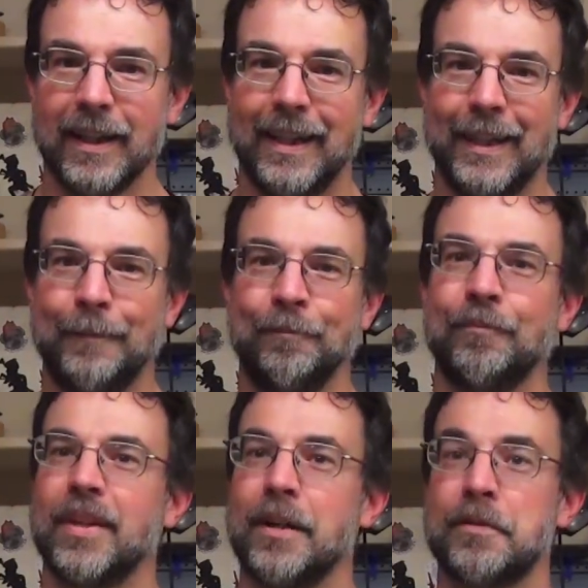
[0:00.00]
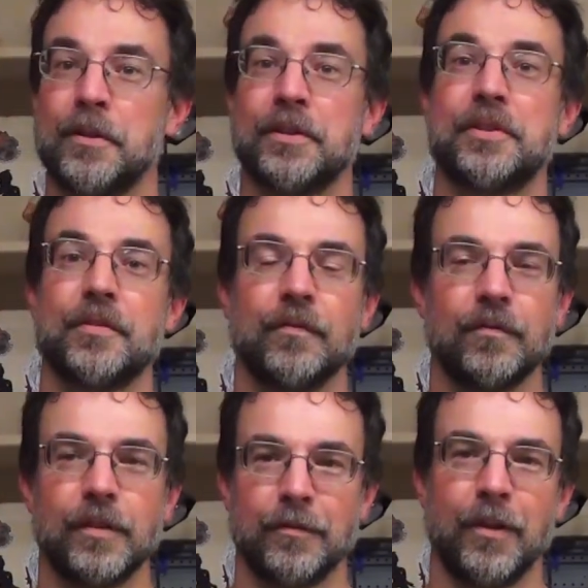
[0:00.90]
Now, of course,
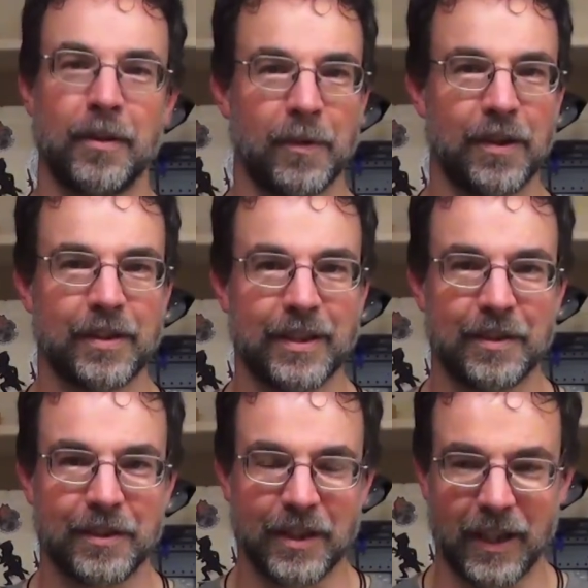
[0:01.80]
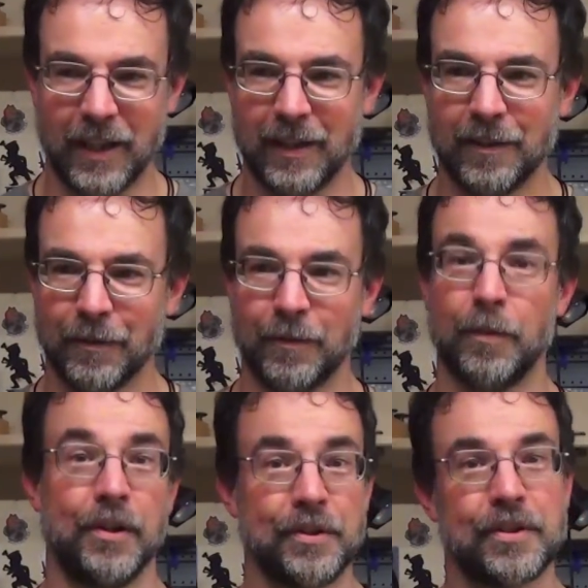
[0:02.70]
the rolling block is,
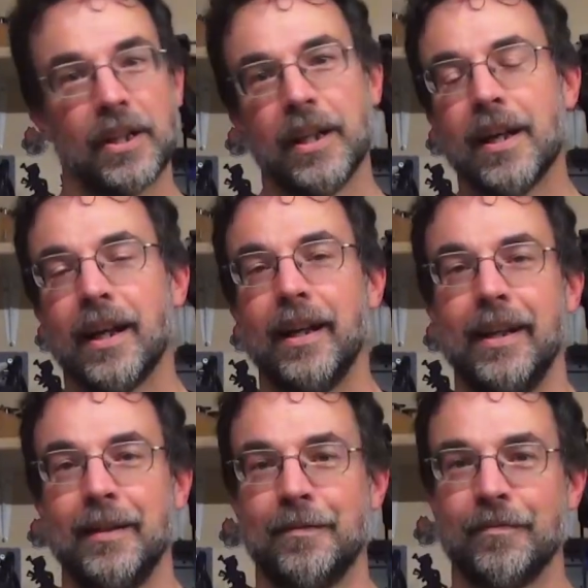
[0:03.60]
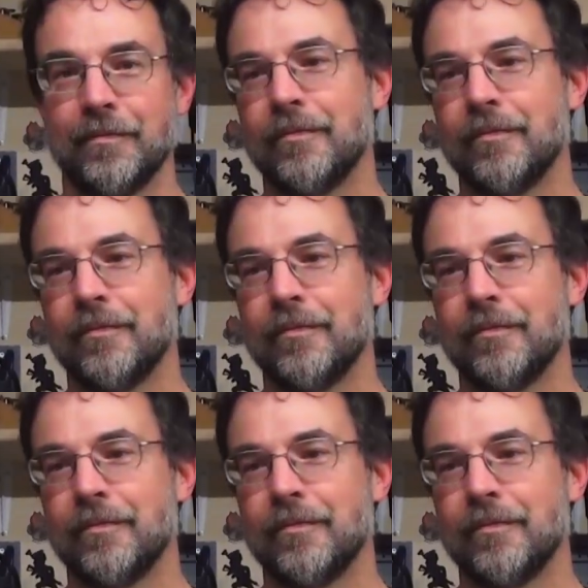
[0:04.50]
was a